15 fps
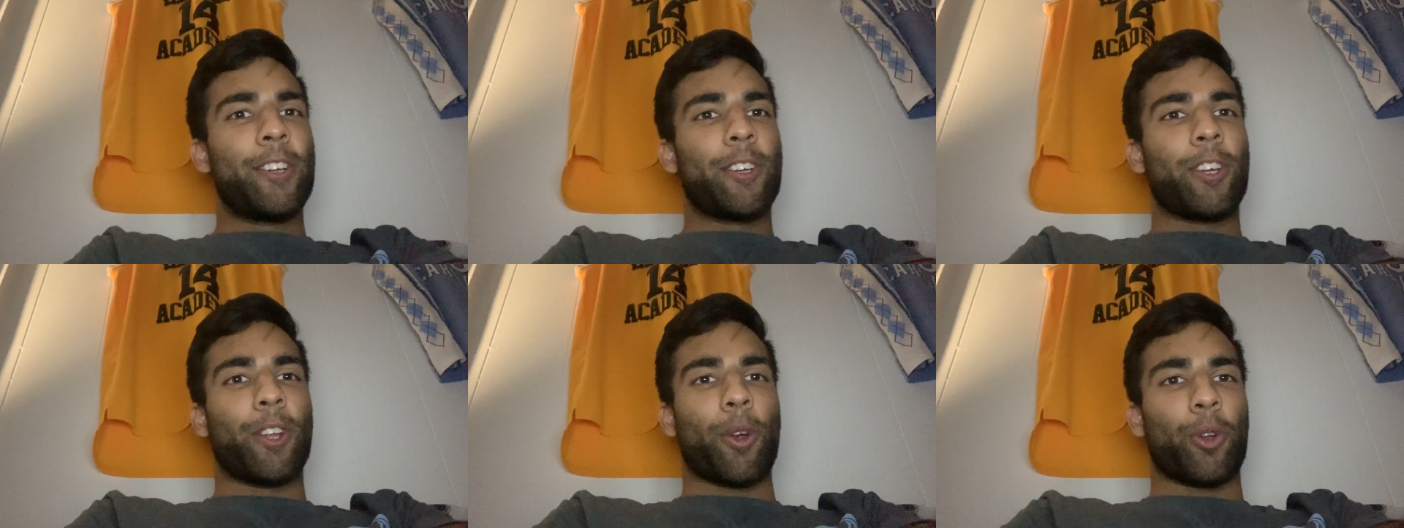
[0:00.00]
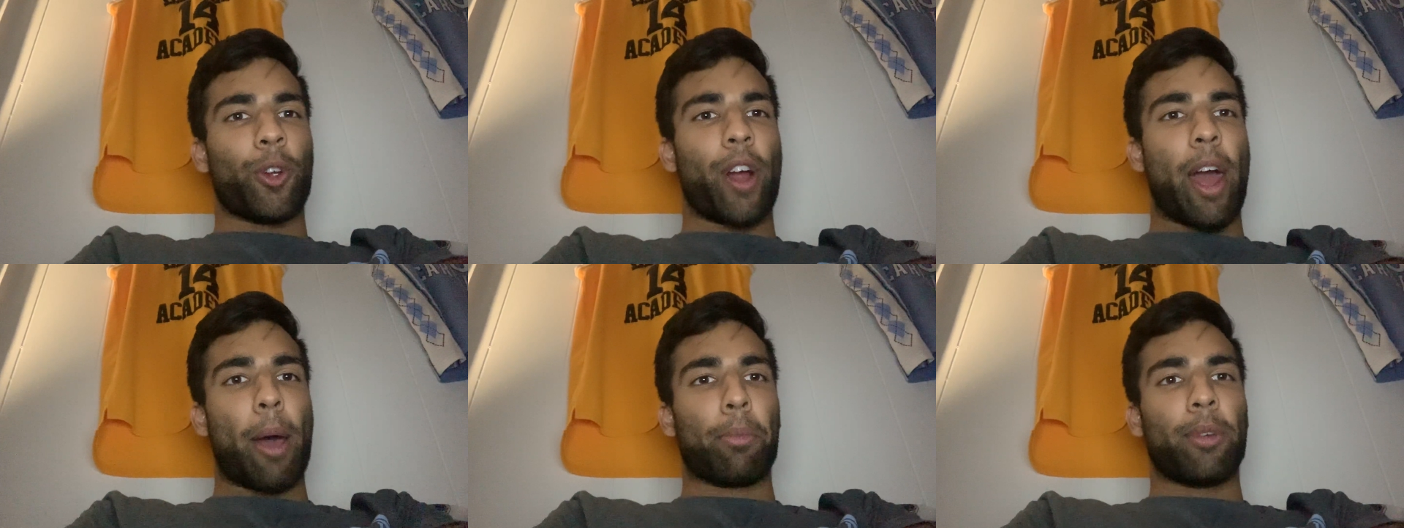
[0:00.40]
your
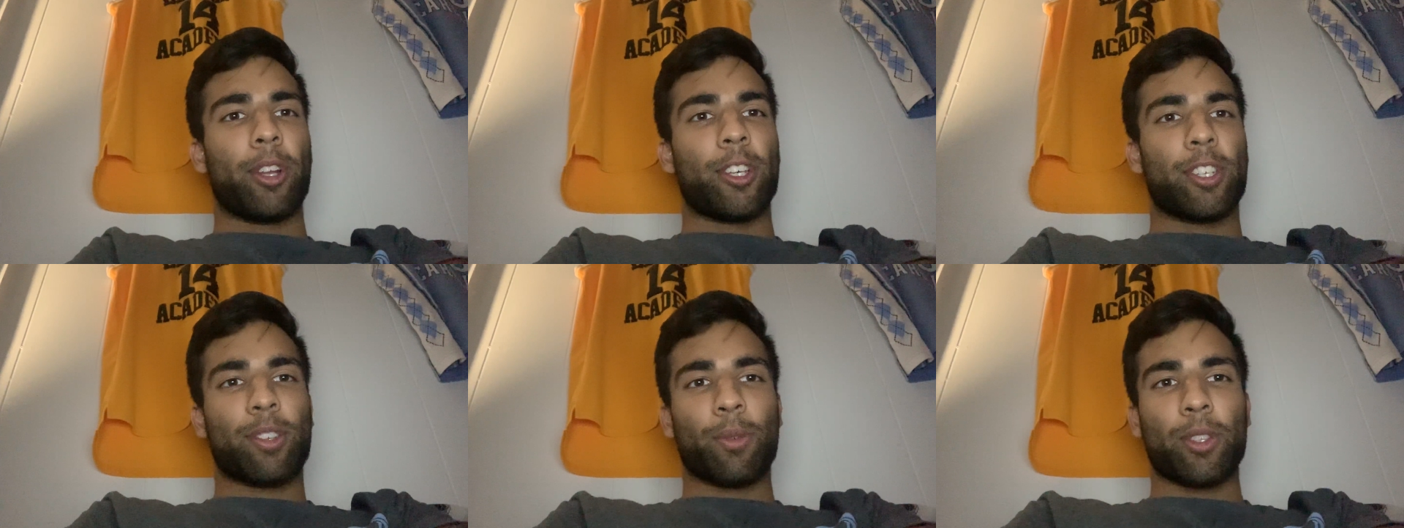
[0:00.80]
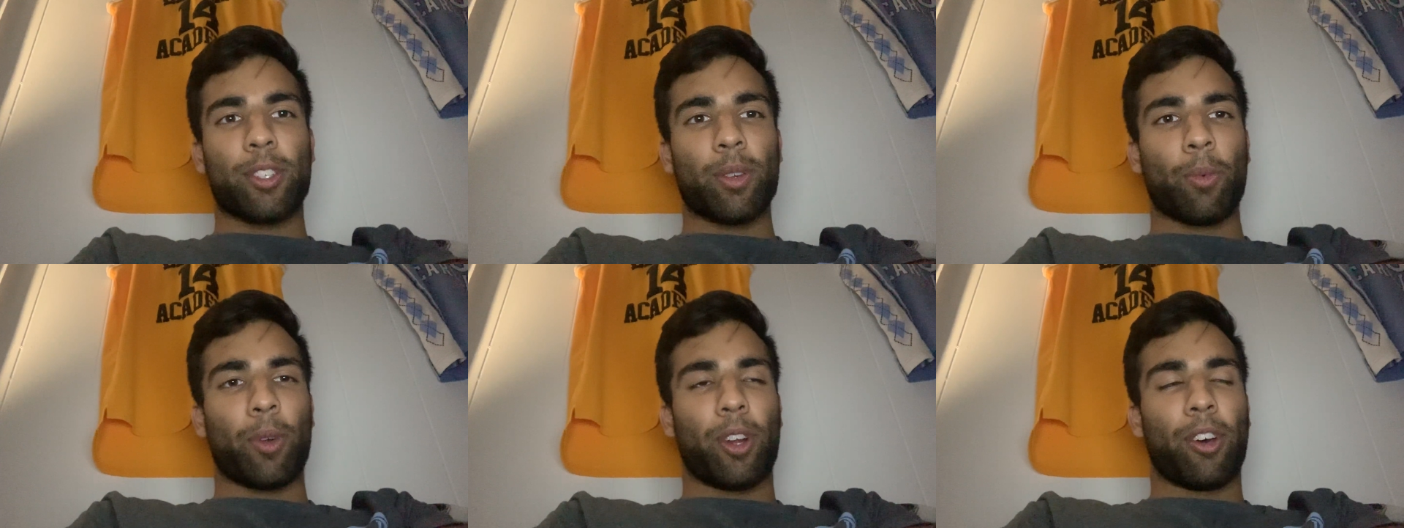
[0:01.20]
happiness with
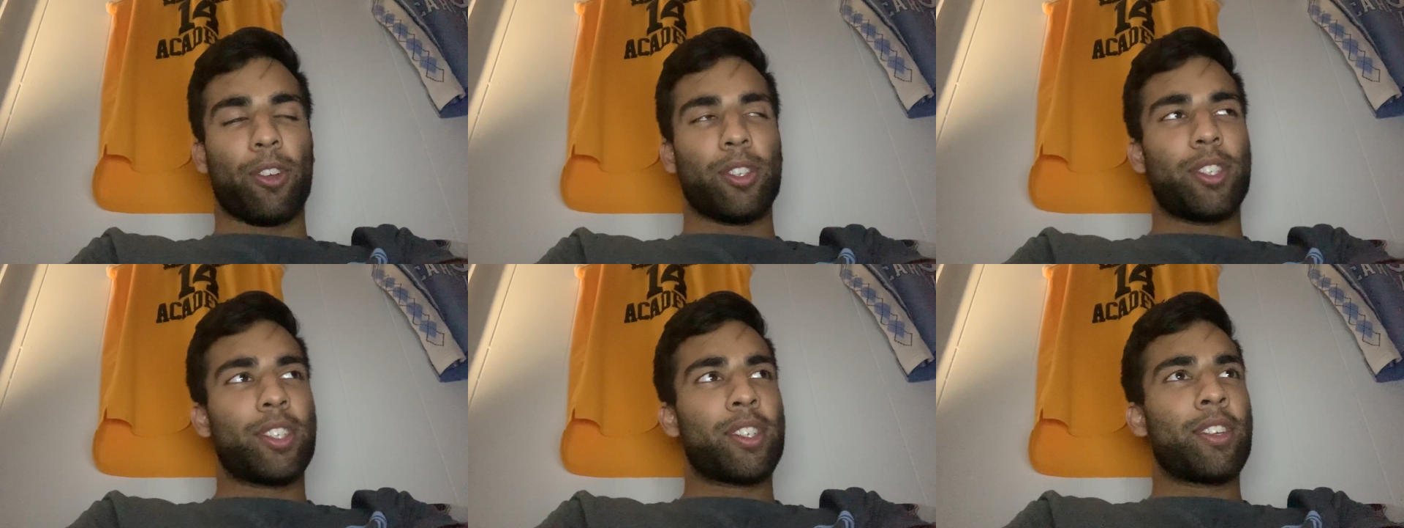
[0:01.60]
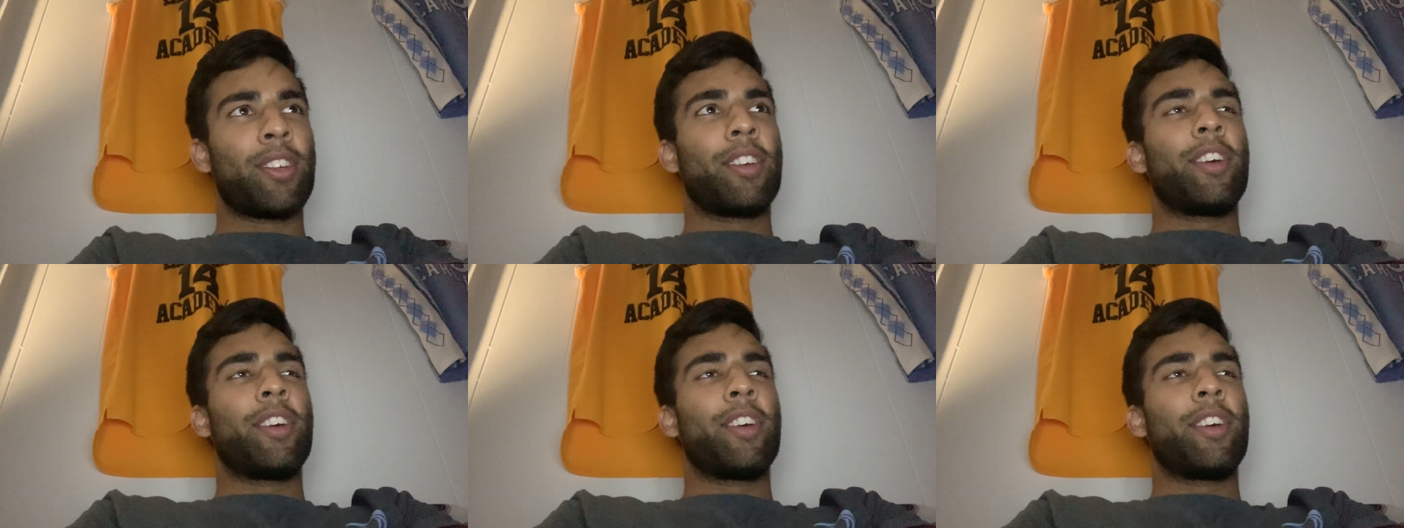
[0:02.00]
someone else.